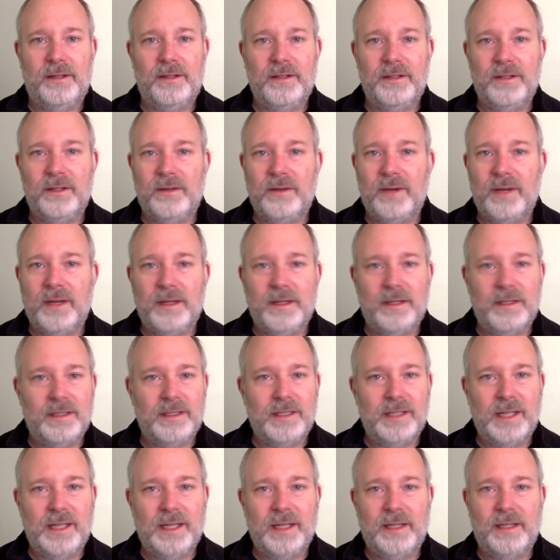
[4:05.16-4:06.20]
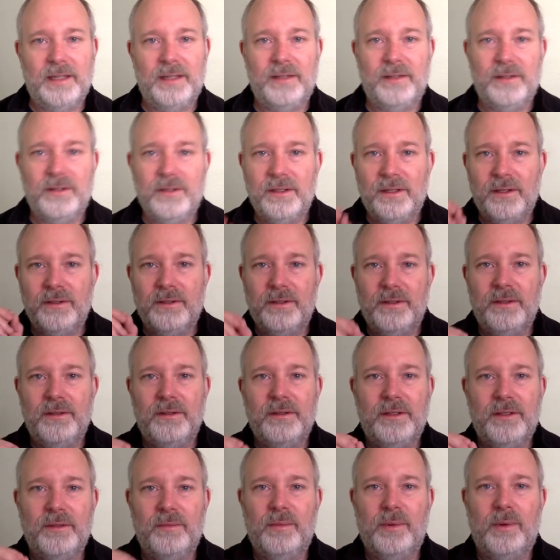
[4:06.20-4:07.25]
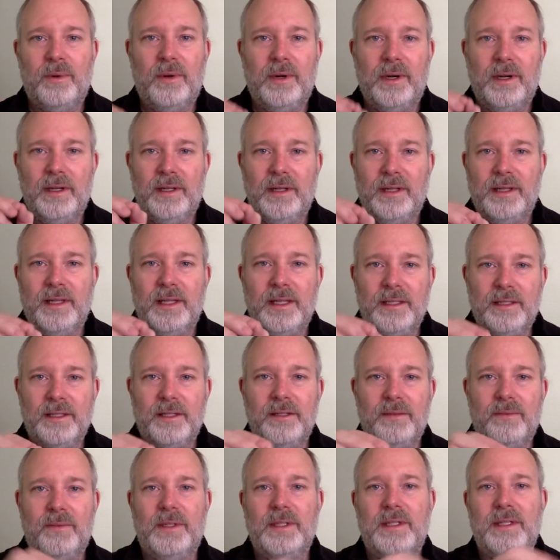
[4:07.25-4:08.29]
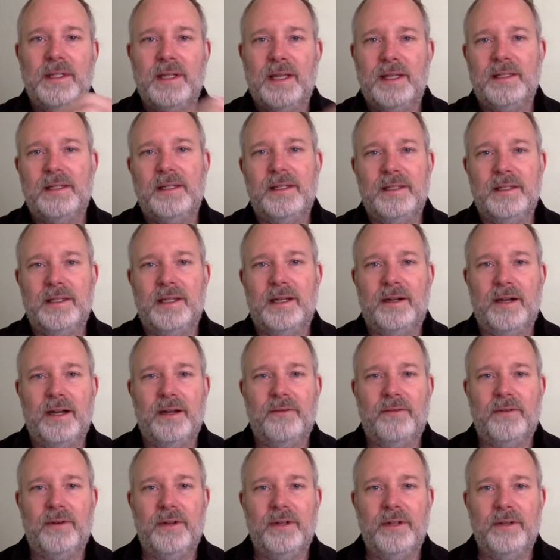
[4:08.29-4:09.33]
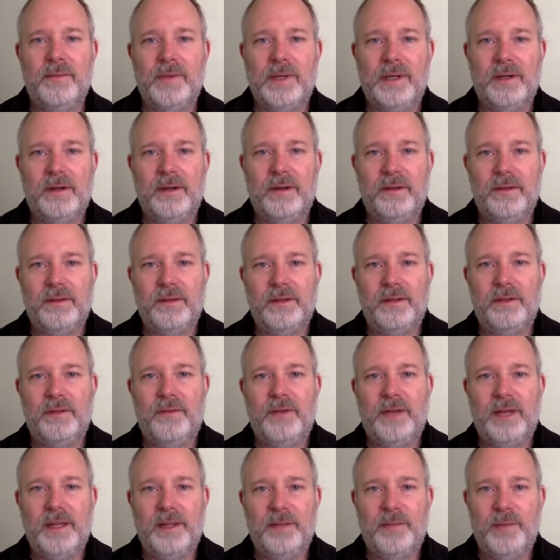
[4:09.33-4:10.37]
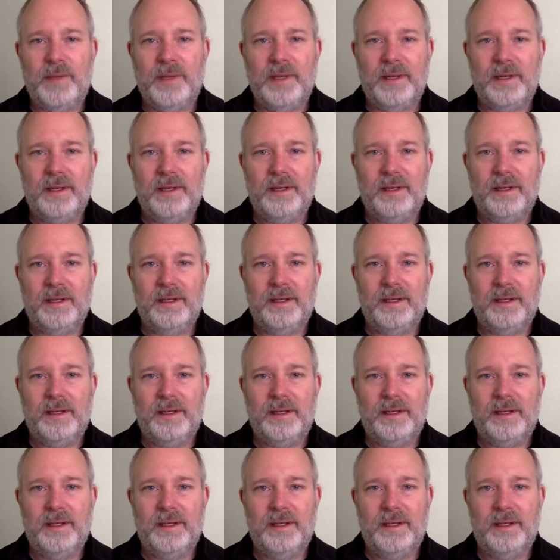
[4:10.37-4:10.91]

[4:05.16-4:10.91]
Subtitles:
And there's no understanding, there's no true support that this is what's necessary for human growth and development.